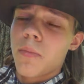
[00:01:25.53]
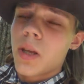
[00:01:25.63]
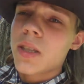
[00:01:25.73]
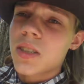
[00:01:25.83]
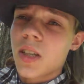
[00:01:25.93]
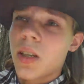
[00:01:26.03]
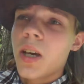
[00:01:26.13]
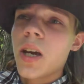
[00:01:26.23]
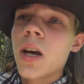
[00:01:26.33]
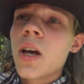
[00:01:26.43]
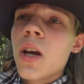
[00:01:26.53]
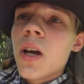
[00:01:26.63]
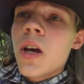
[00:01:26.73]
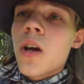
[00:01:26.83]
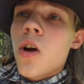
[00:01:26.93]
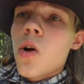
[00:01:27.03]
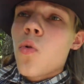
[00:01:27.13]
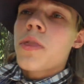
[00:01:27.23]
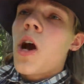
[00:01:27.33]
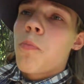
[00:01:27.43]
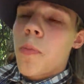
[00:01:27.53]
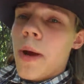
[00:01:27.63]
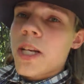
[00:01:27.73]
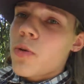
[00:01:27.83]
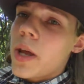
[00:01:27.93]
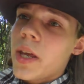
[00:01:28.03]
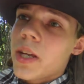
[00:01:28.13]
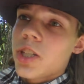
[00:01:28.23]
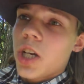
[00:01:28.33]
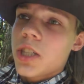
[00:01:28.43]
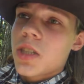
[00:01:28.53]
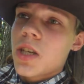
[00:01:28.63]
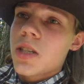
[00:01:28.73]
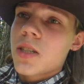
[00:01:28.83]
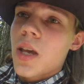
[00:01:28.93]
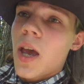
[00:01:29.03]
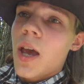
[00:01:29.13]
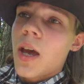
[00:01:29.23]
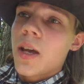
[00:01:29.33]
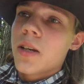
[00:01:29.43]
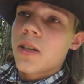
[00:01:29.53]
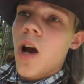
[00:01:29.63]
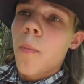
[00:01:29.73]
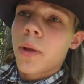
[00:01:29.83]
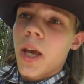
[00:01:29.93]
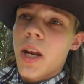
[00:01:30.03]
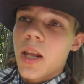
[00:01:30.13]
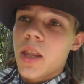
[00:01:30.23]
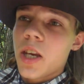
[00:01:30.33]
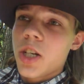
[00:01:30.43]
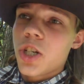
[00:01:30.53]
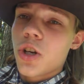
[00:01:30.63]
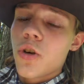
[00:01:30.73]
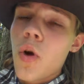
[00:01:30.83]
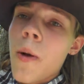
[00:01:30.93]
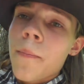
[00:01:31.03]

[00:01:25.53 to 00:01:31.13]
instantly without perpetuating injustice and complicating the issue.